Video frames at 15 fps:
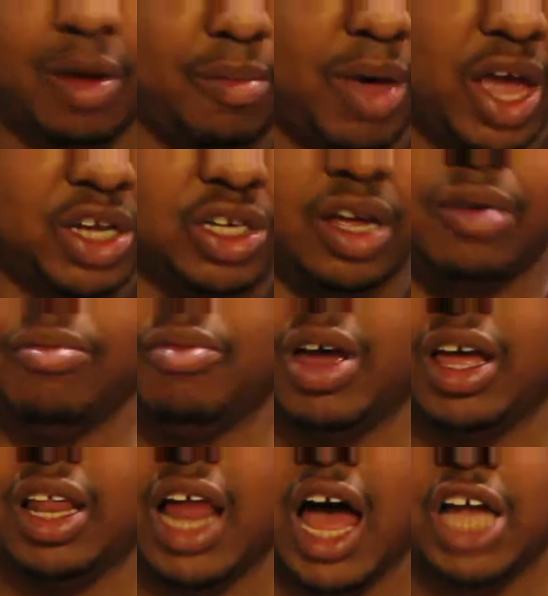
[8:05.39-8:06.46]
I'm actually a
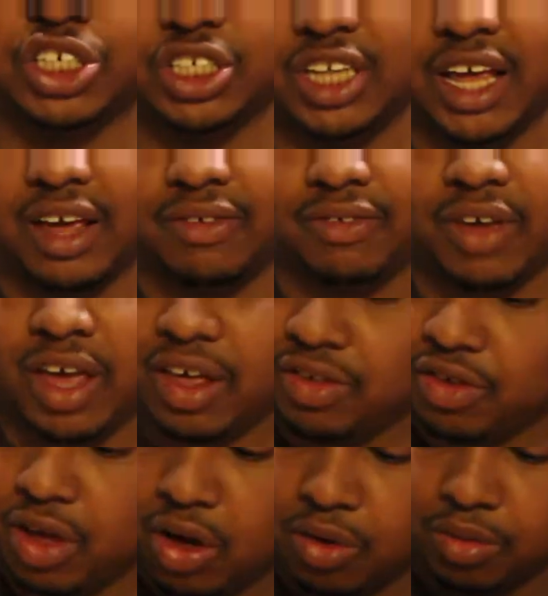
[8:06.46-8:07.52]
big Logitech fan,
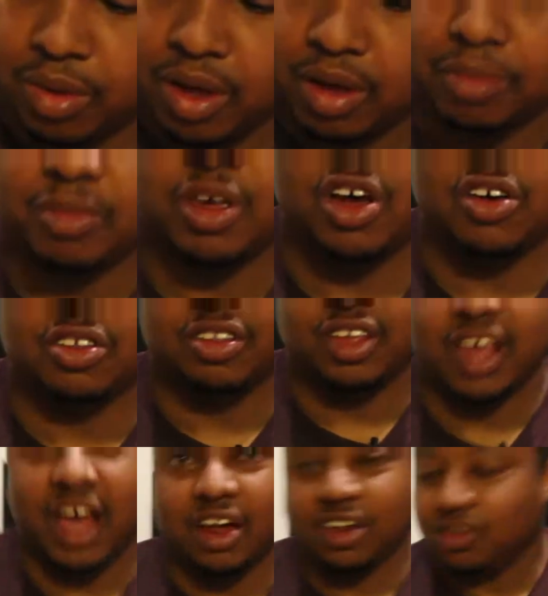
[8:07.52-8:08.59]
so I'm curious to
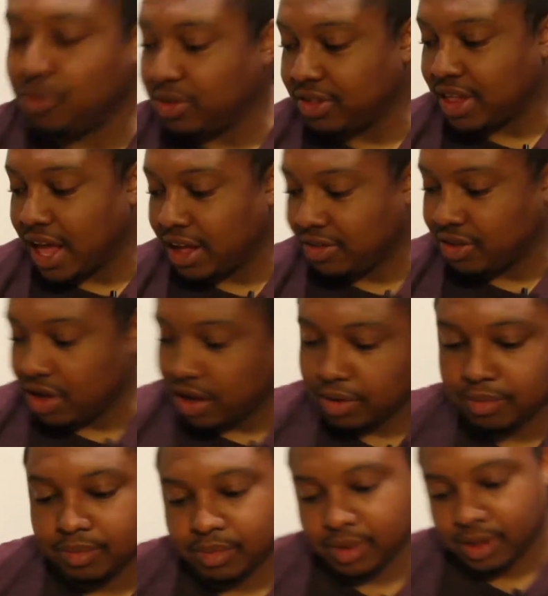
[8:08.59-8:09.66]
see how this one stacks up.
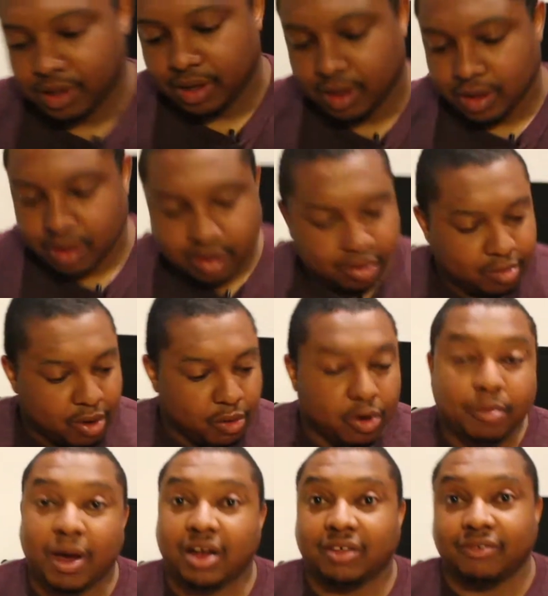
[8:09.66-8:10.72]
But we're
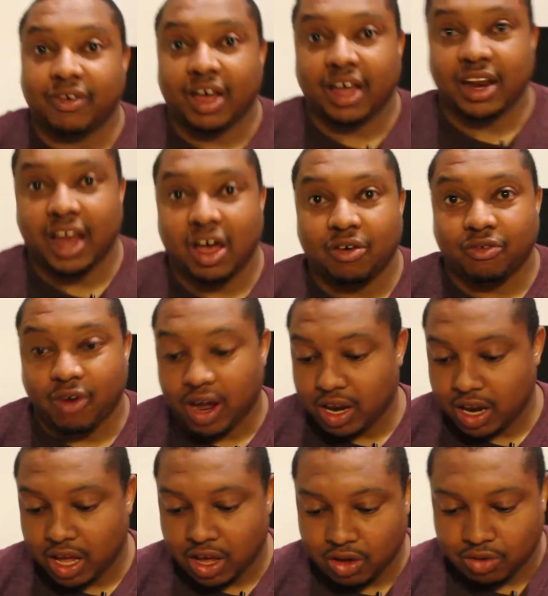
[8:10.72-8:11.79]
about to find out
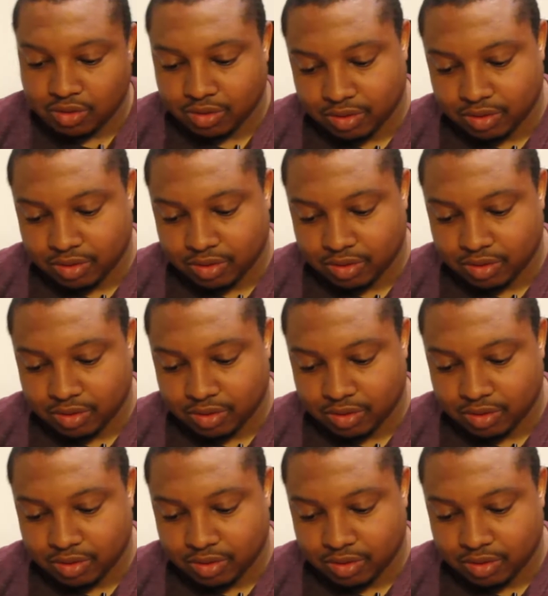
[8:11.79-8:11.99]
right now.